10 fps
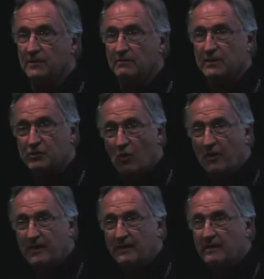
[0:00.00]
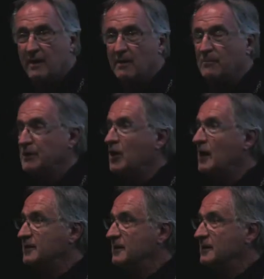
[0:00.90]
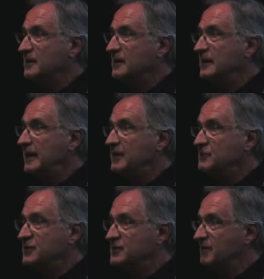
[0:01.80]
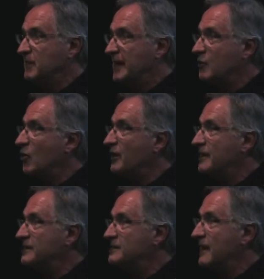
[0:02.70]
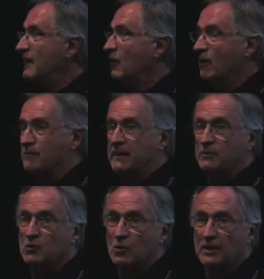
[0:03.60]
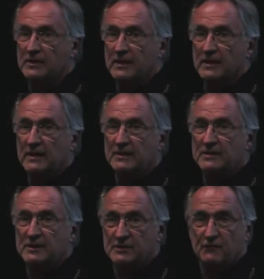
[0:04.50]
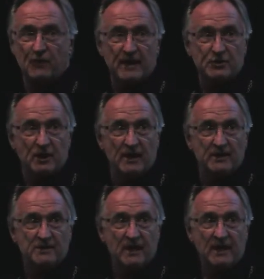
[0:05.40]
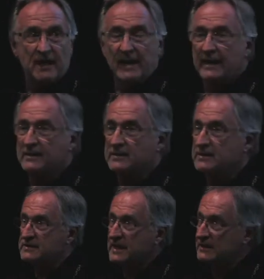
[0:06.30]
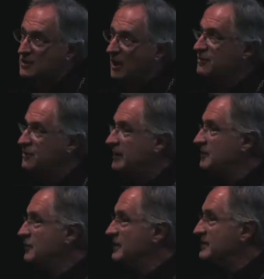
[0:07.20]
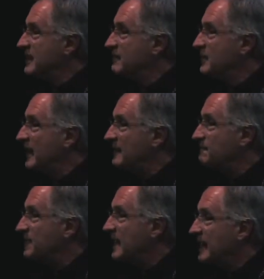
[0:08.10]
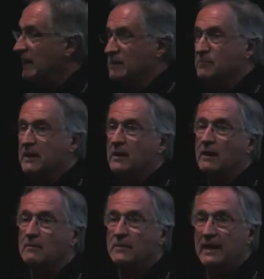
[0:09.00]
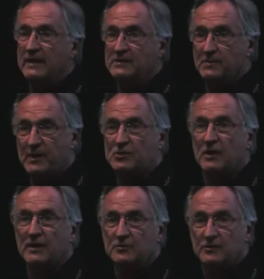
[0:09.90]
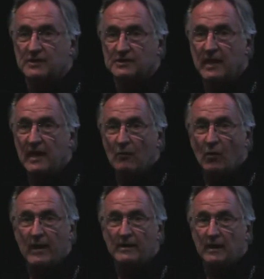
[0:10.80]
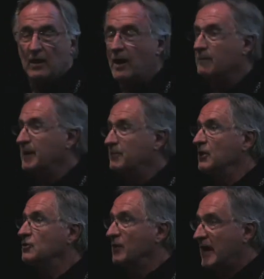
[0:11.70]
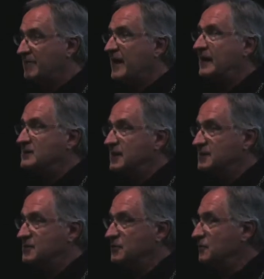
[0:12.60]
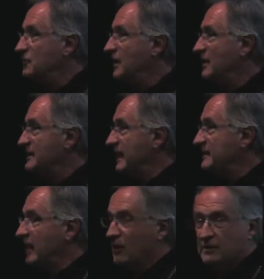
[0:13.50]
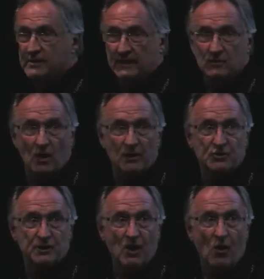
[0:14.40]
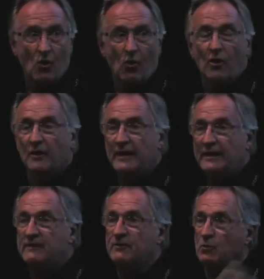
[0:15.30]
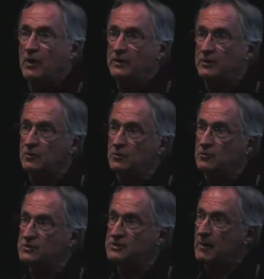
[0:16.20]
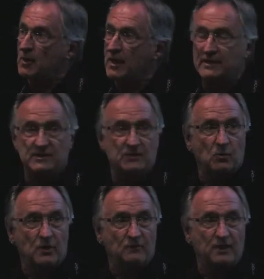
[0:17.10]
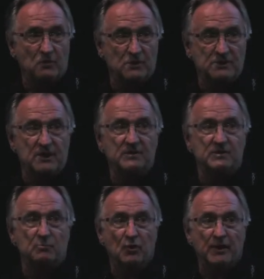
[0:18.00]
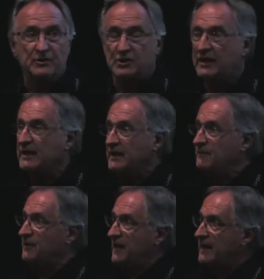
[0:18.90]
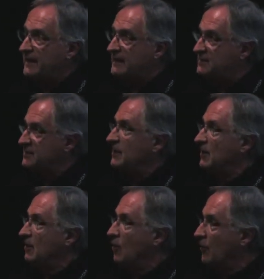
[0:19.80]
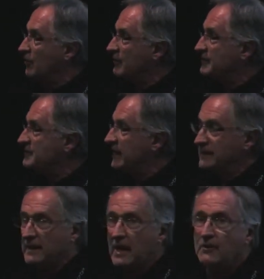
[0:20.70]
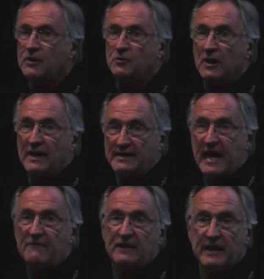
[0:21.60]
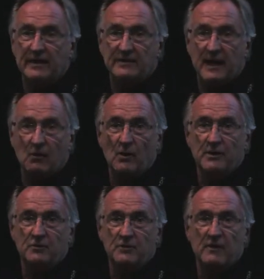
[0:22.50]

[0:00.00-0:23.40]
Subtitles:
majority, but not the interests of minorities or people who are disenfranchised. And technology can do the same thing. It can become a special interest when a lot of people don't have access to technology, or even when you summarize it the way you've done with Citizen Bridge, even then it's still onerous, and how do you navigate that when you